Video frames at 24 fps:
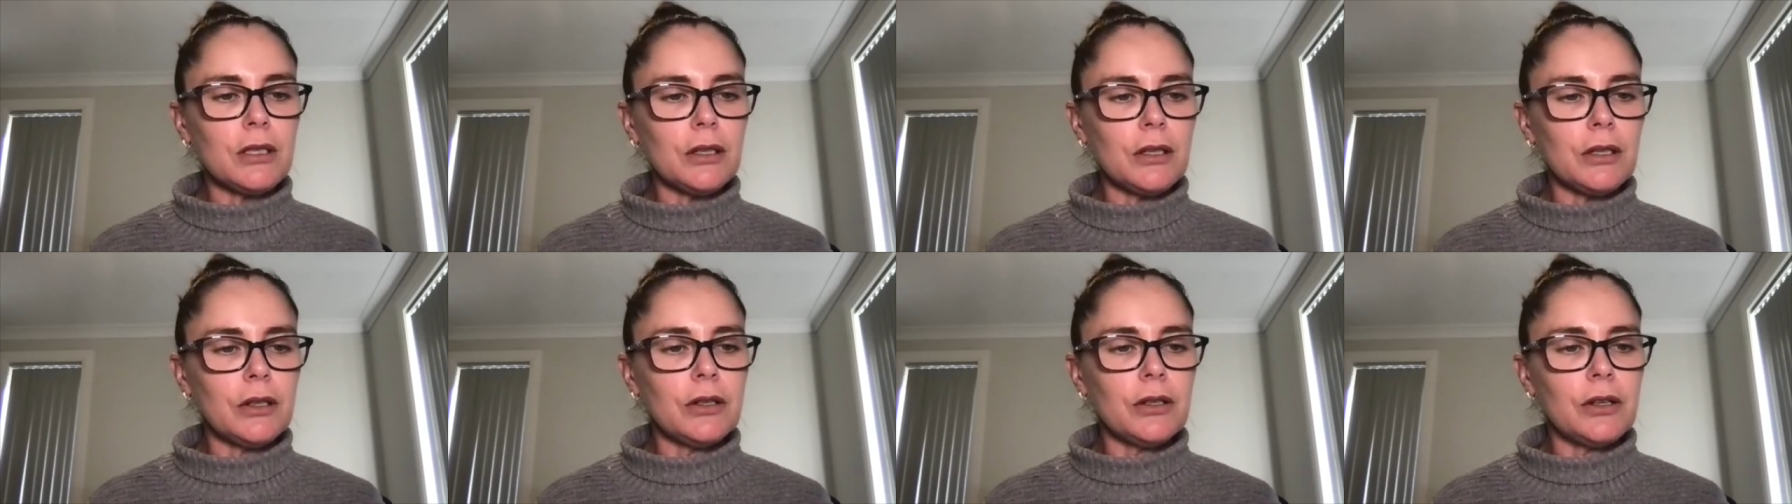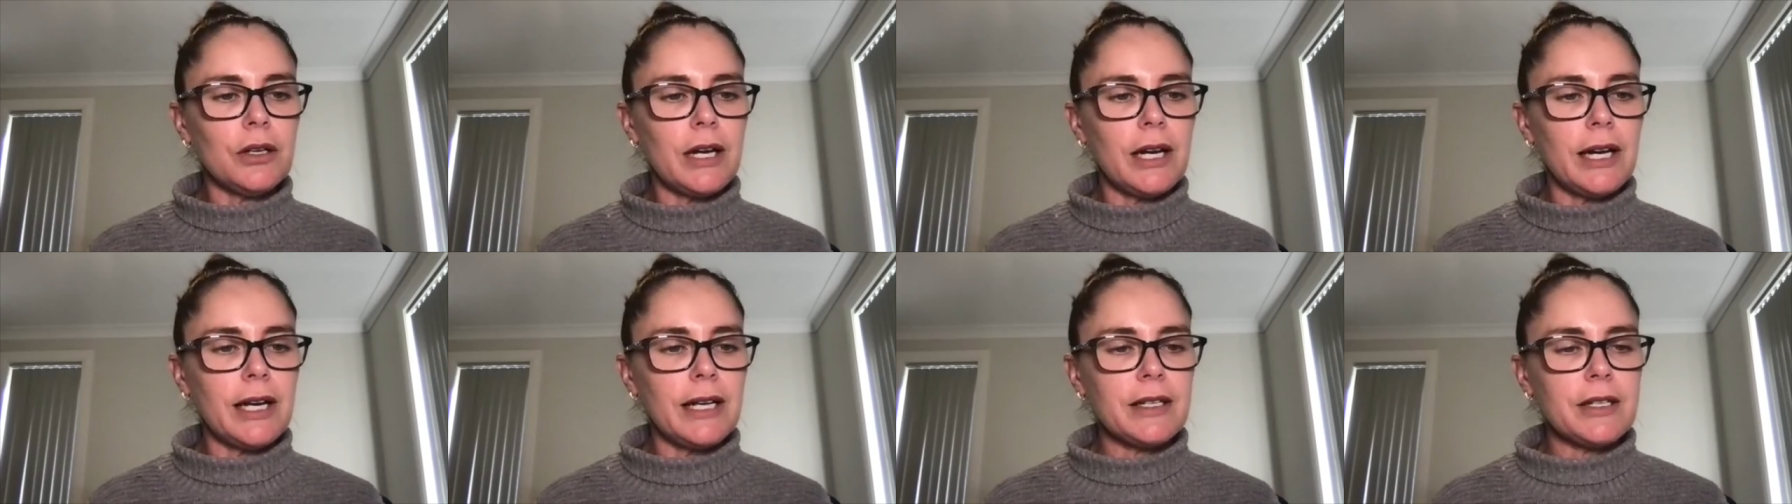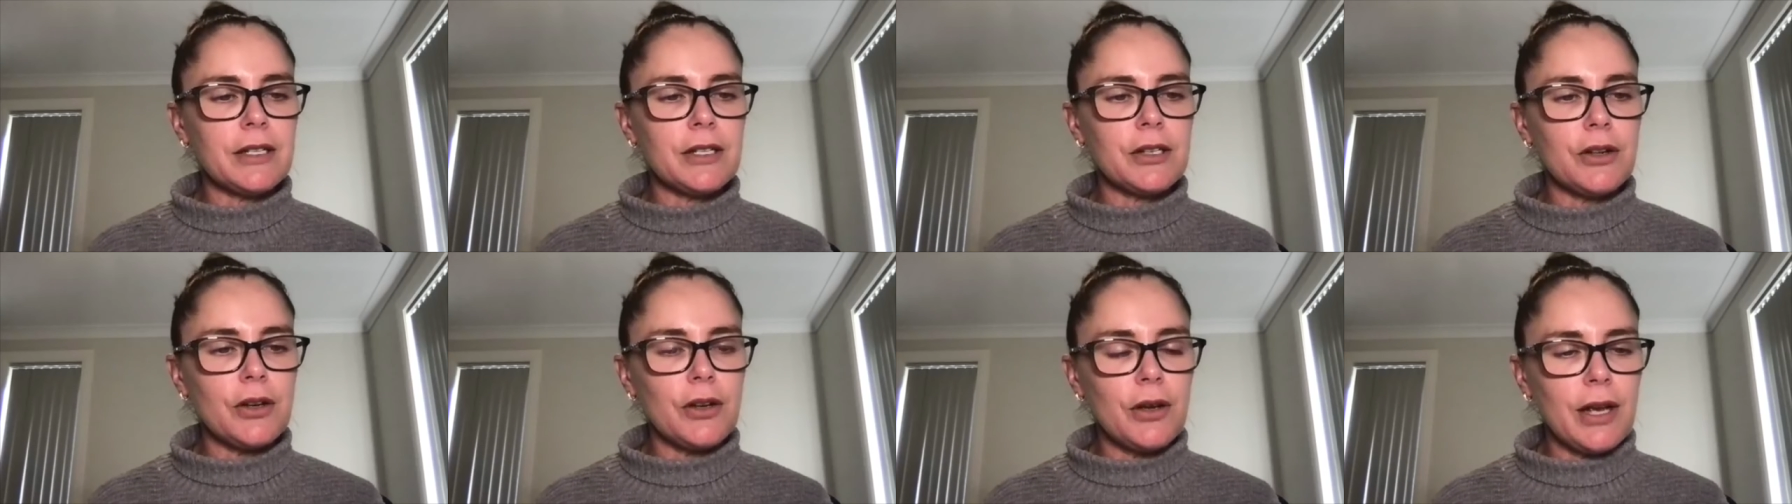All right.
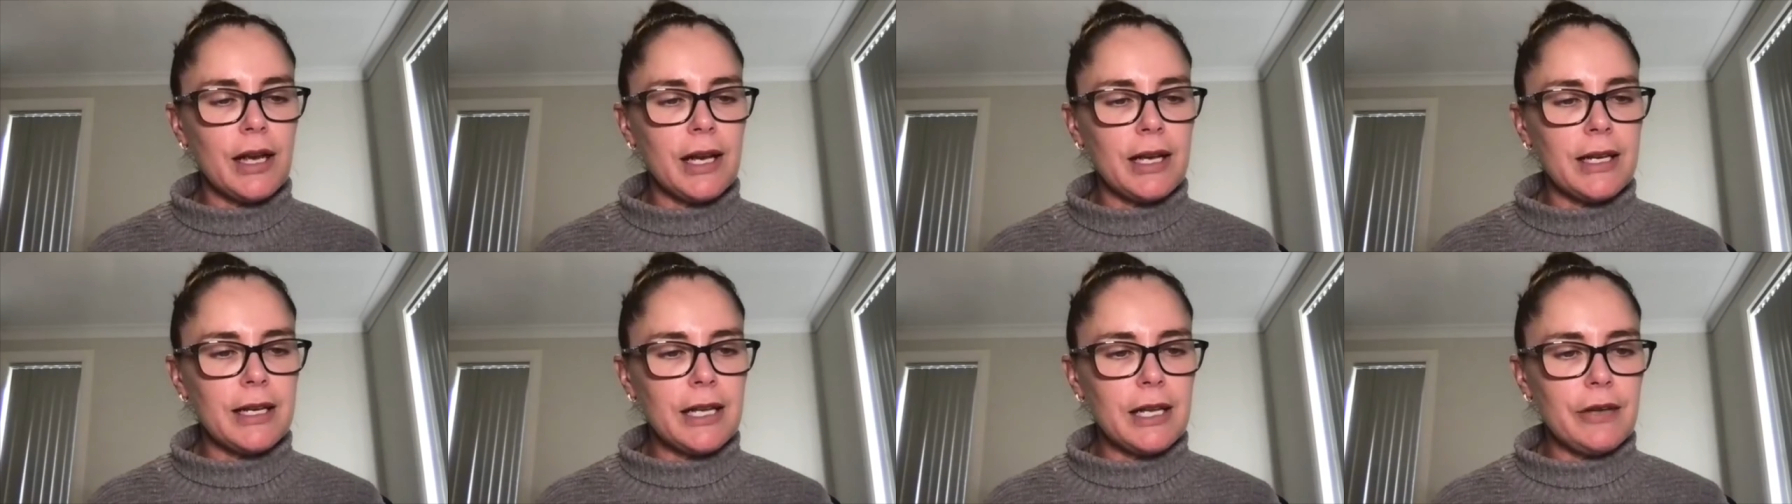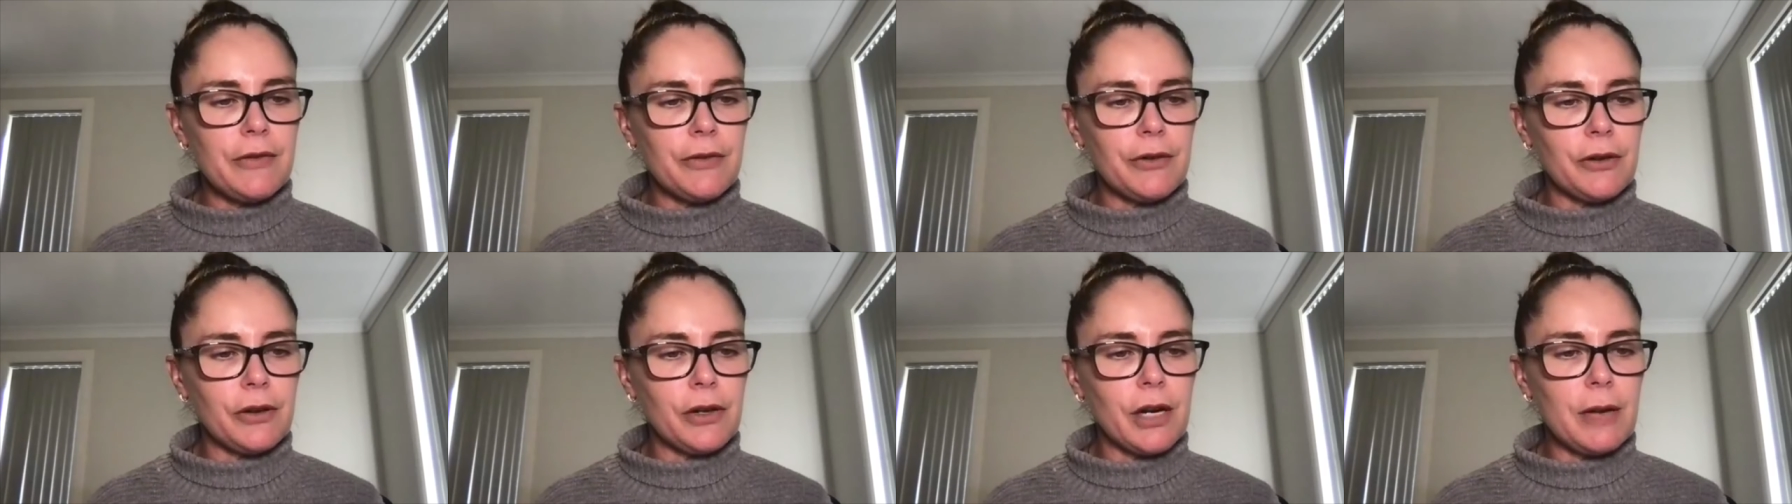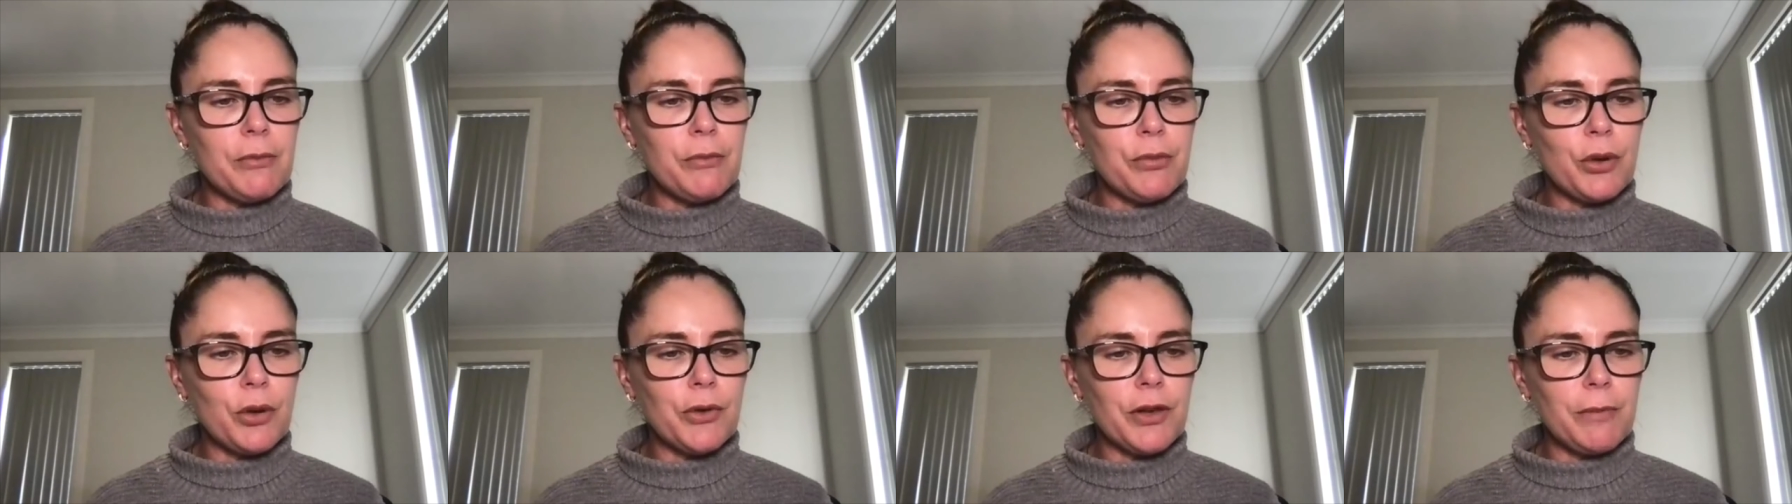So Hanifa, I
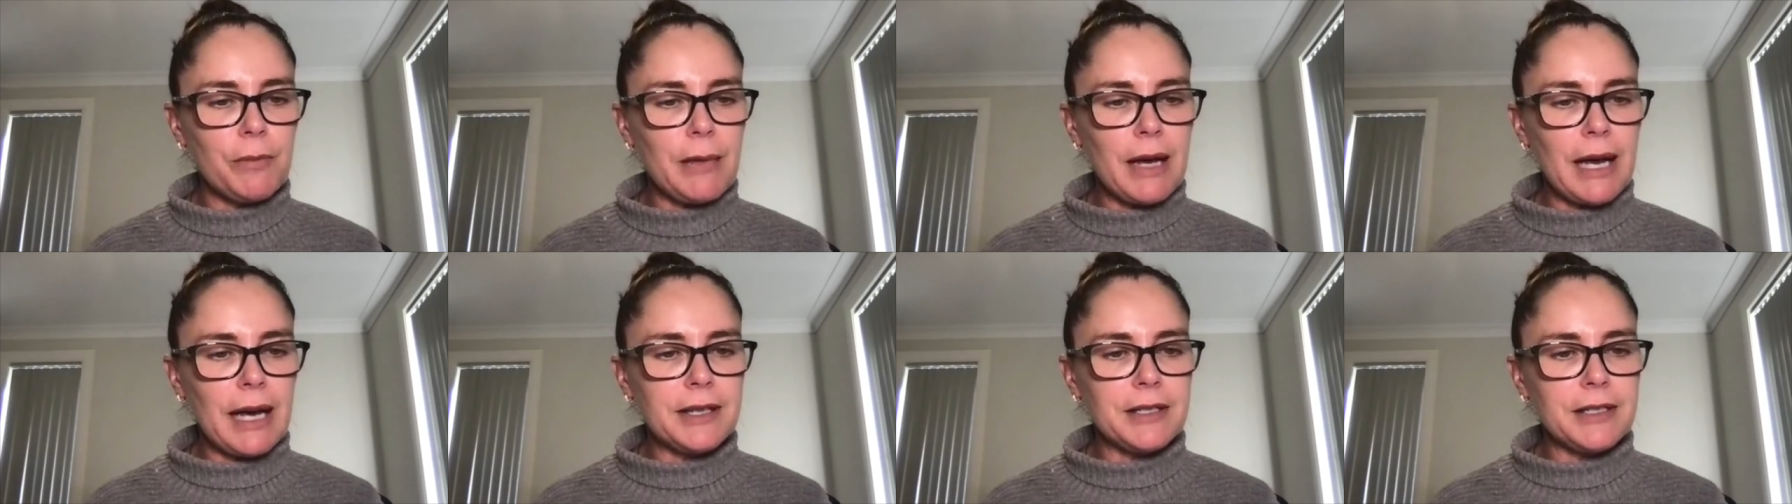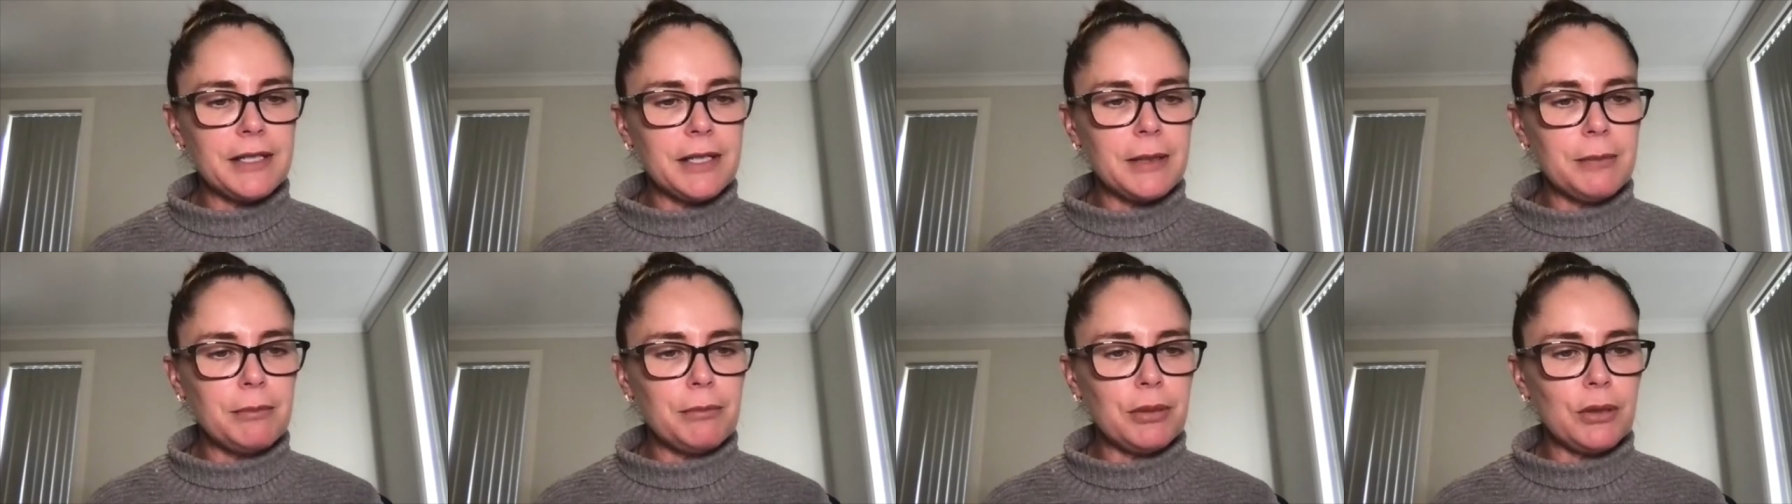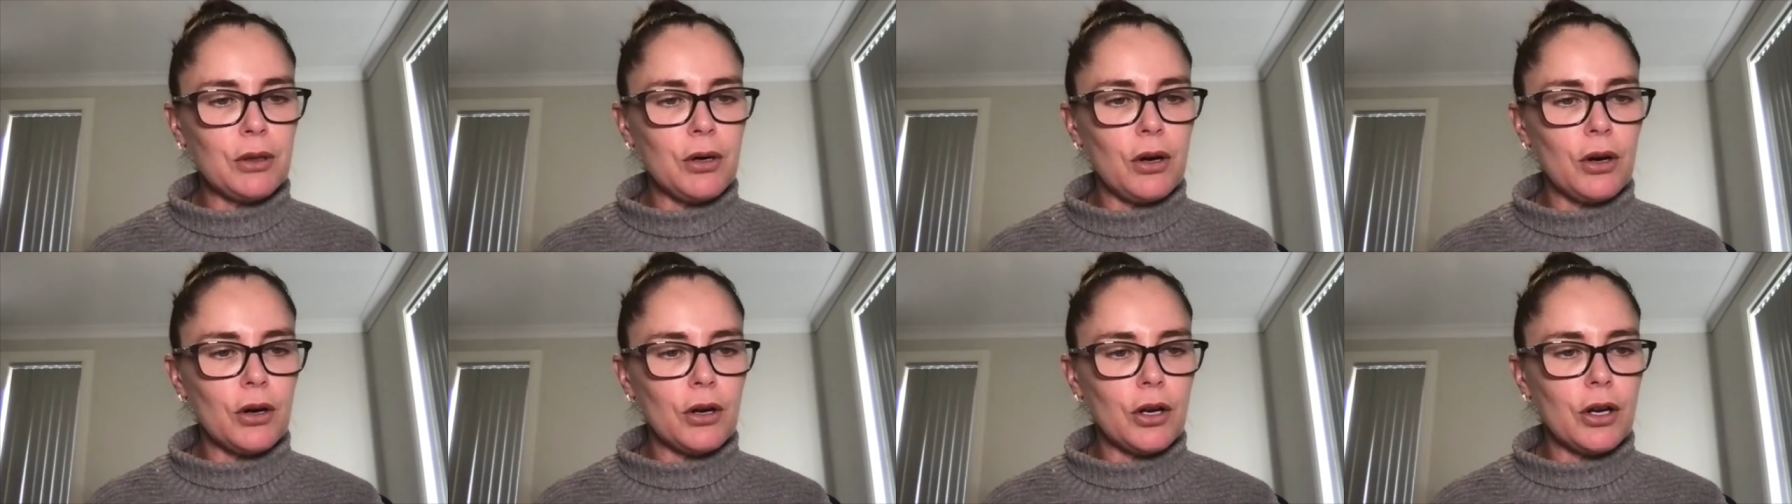brought the mounting
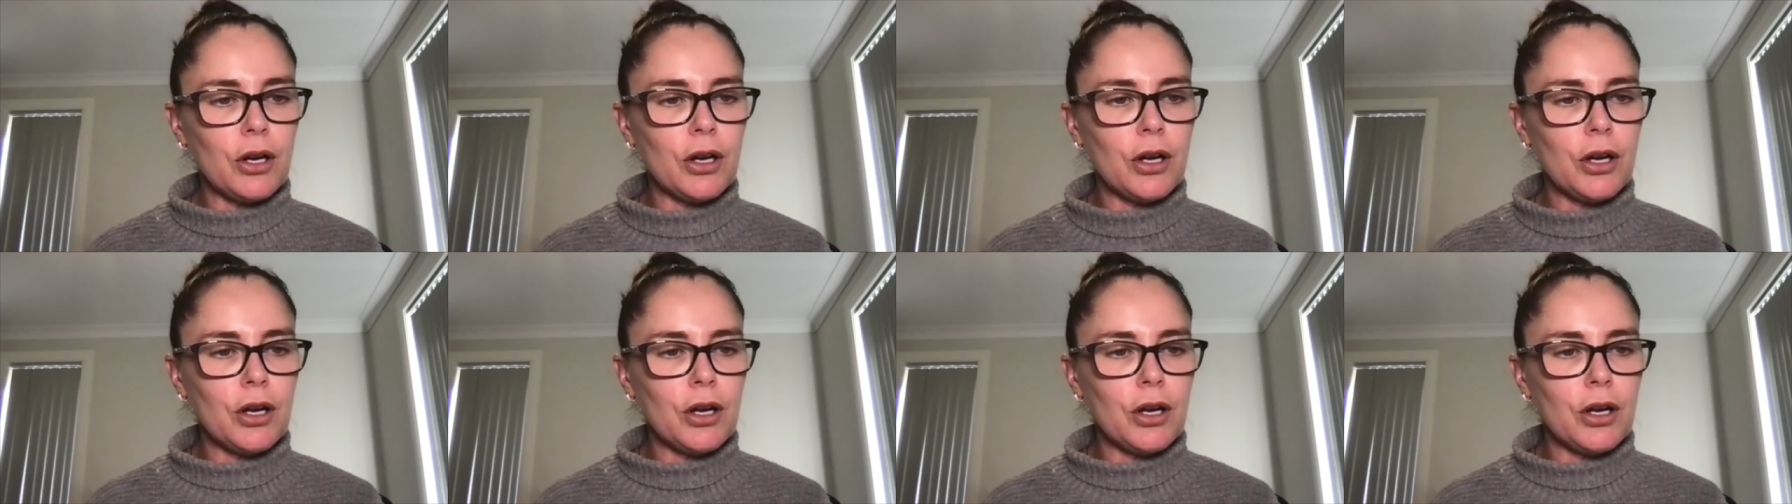block,